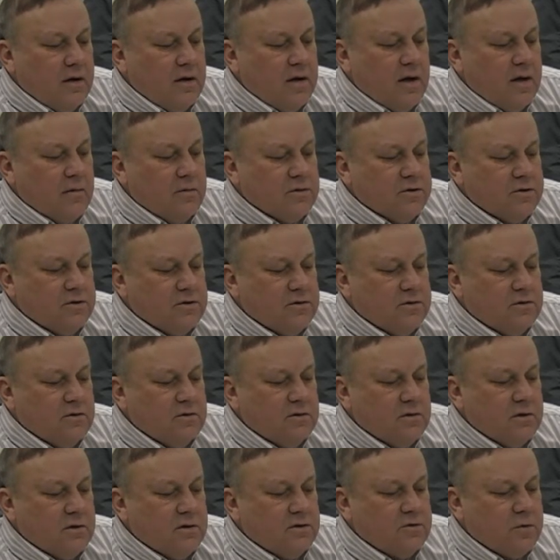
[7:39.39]
I was
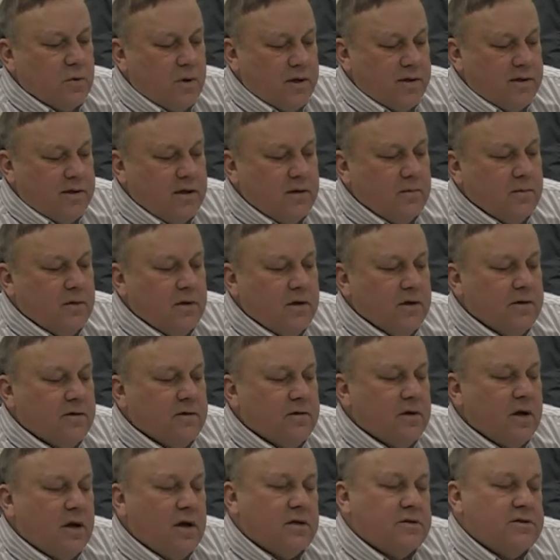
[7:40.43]
a SWAT team leader
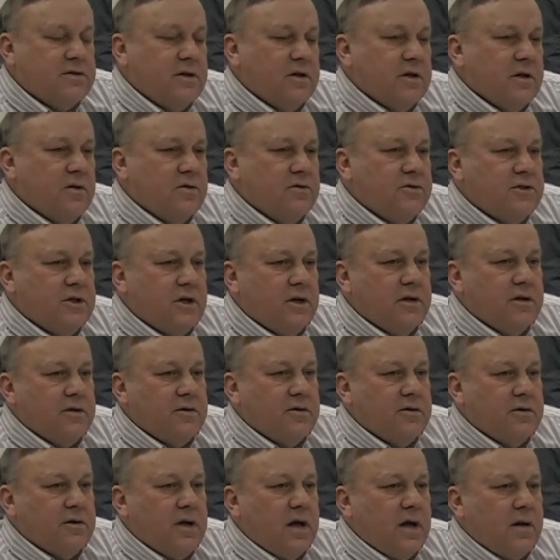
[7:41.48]
and hostage
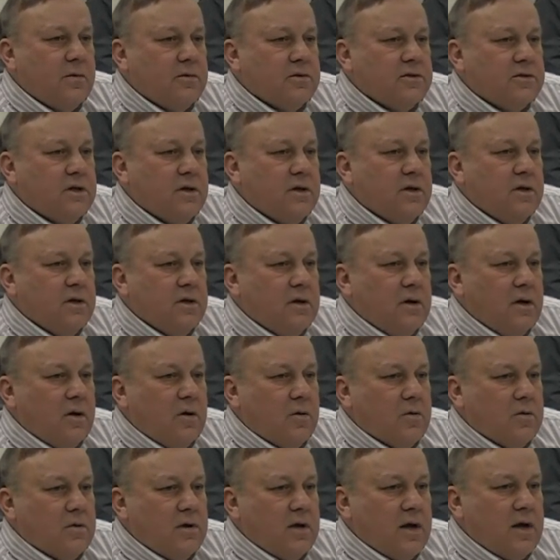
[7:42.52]
negotiator, and I was
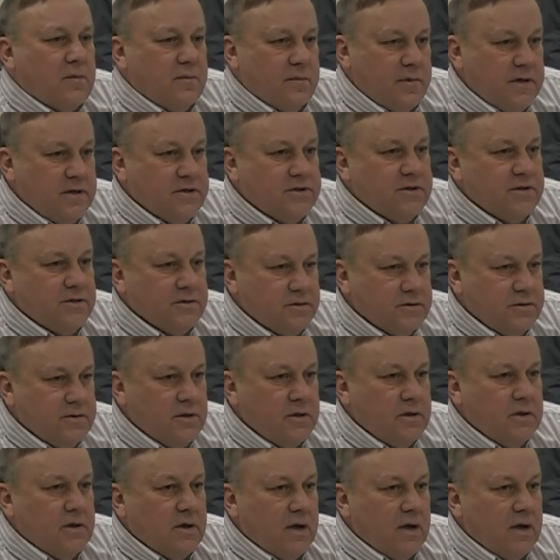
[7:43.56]
on a lot of missions.